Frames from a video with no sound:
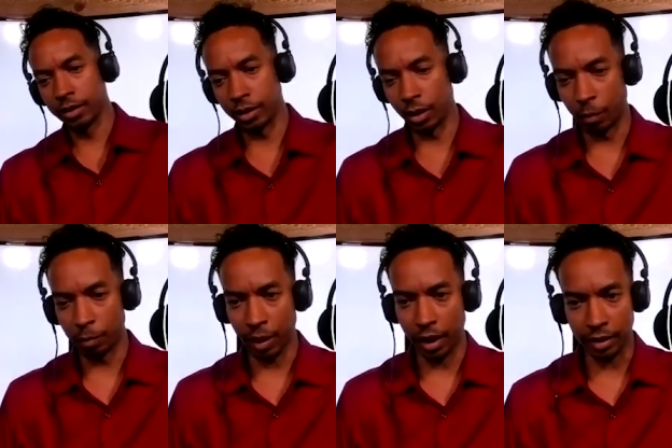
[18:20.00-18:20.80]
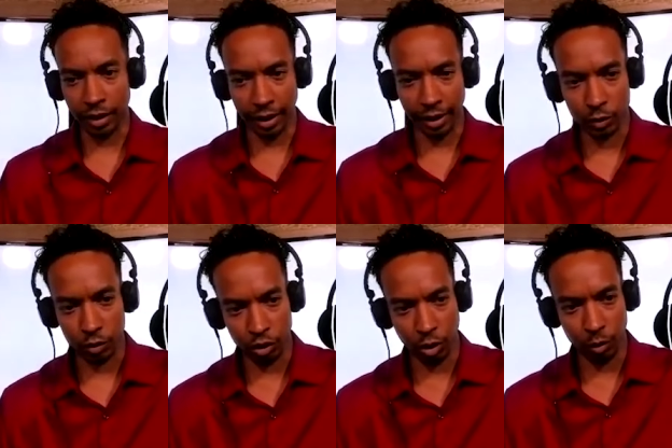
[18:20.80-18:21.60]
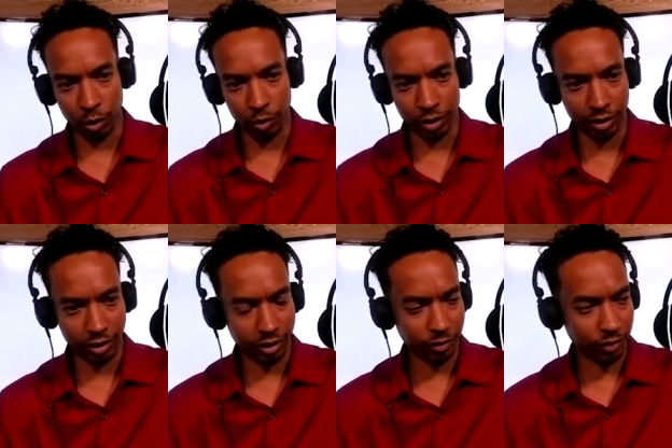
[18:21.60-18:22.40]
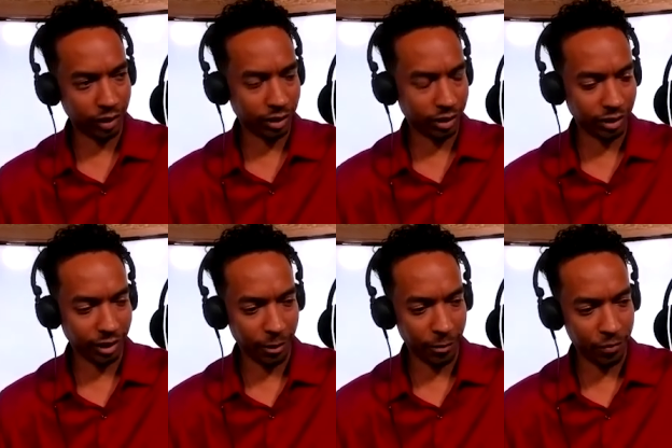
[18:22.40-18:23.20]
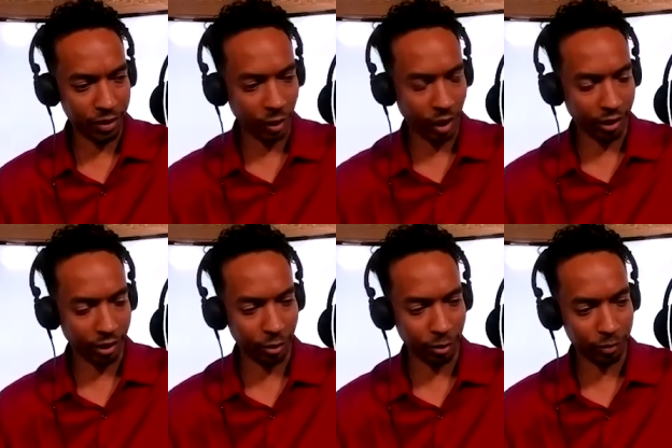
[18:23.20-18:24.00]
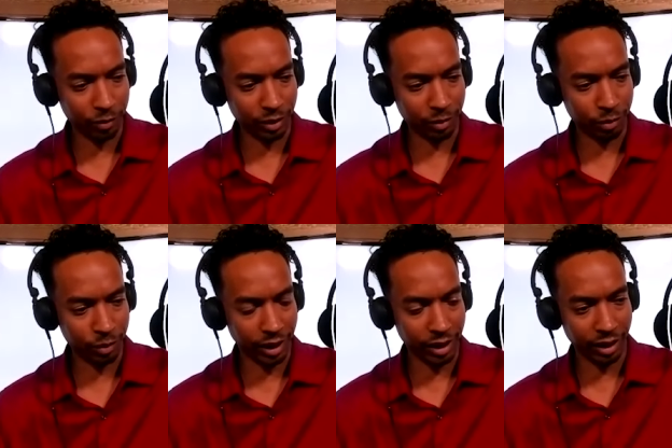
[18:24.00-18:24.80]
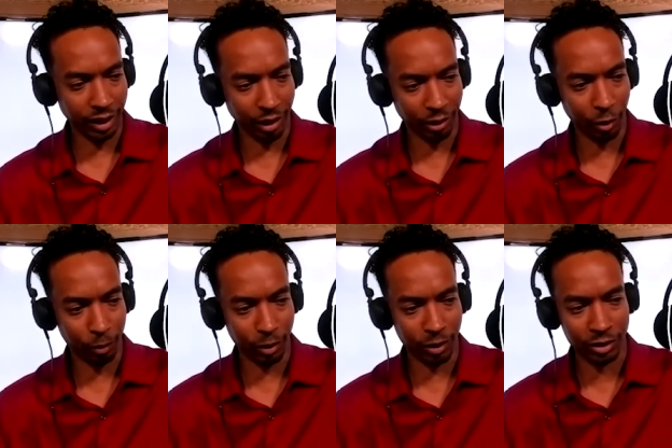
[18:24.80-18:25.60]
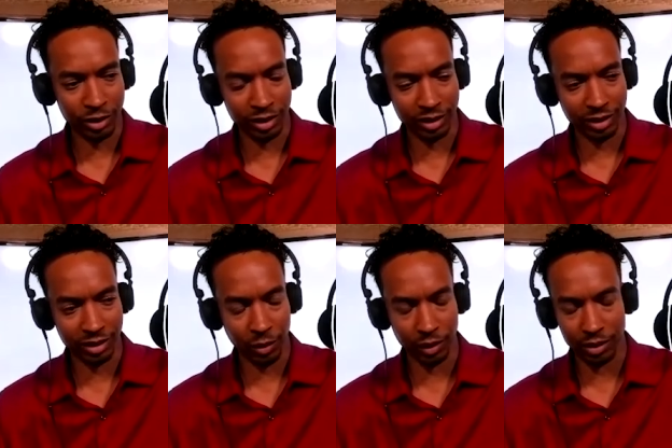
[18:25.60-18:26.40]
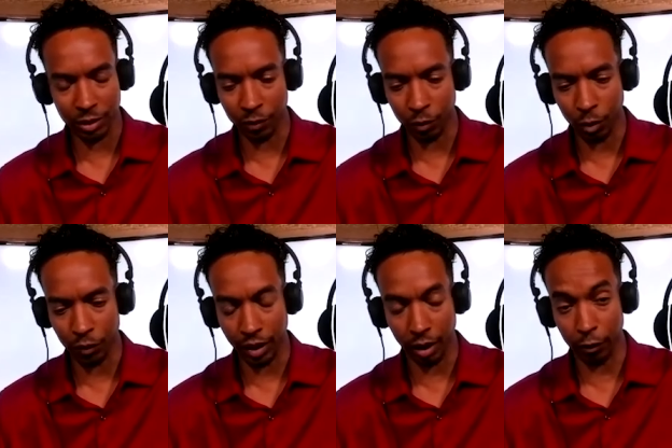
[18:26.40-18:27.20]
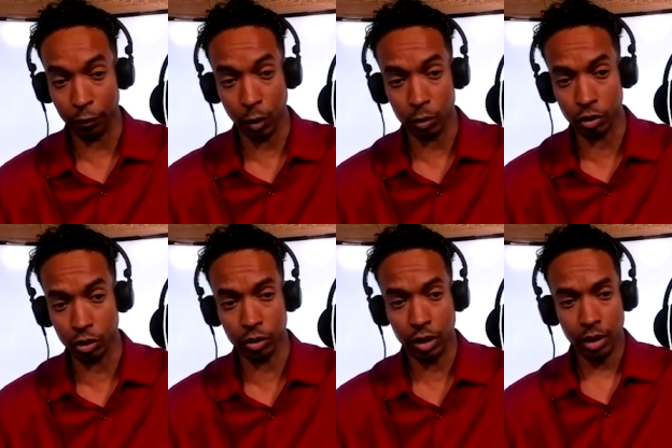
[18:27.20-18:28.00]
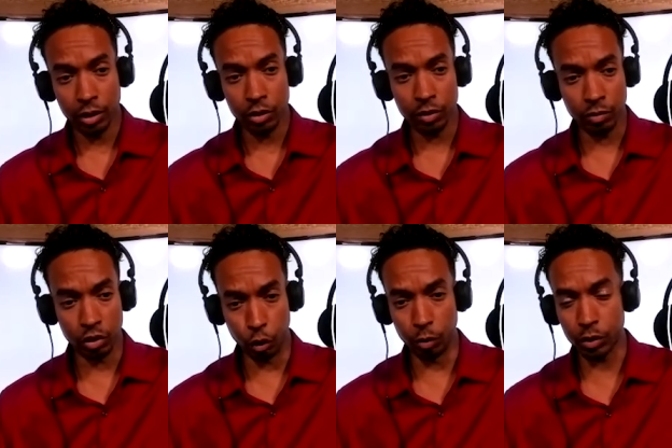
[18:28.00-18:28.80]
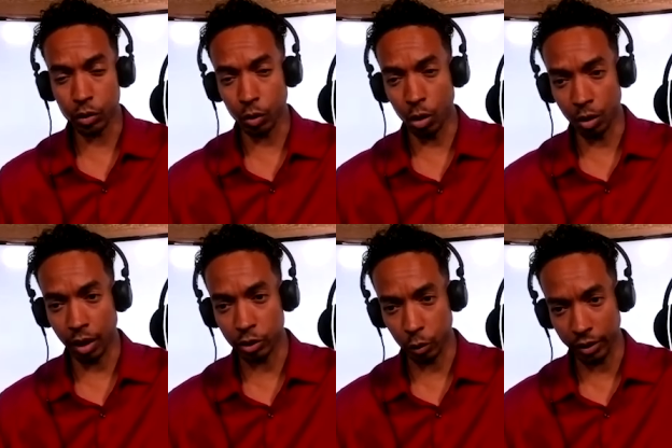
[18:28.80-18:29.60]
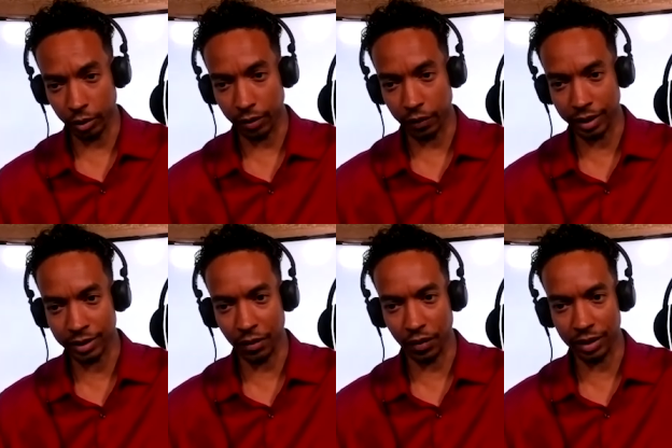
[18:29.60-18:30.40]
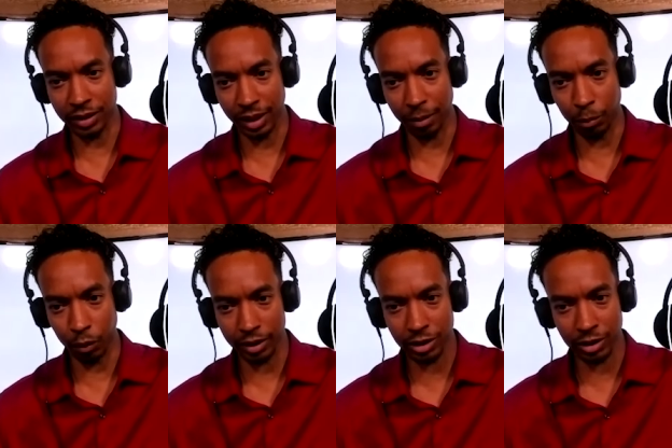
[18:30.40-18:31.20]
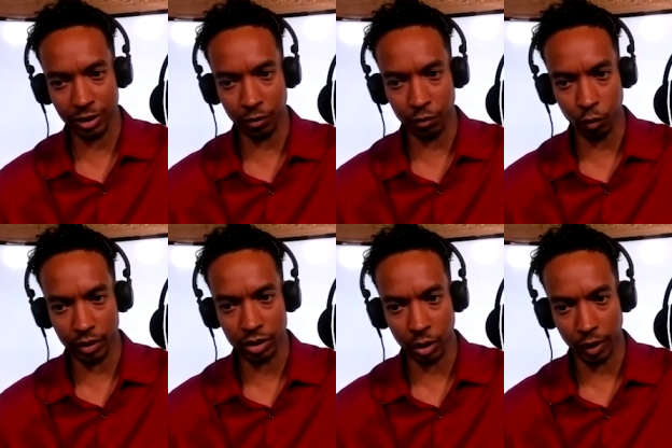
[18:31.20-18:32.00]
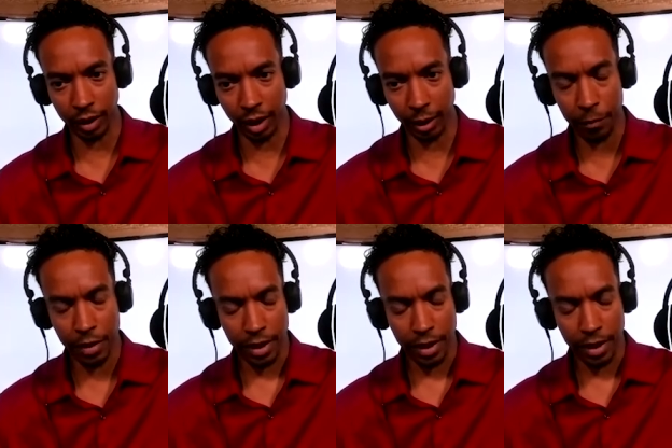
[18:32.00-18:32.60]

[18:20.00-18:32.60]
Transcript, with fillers: you know, podcasts with Joe Rogan and and uh, you know, audio taking in audio books and so on and so forth. And other folks just doom scroll on Twitter, and that's how they stay abreast of what's going on.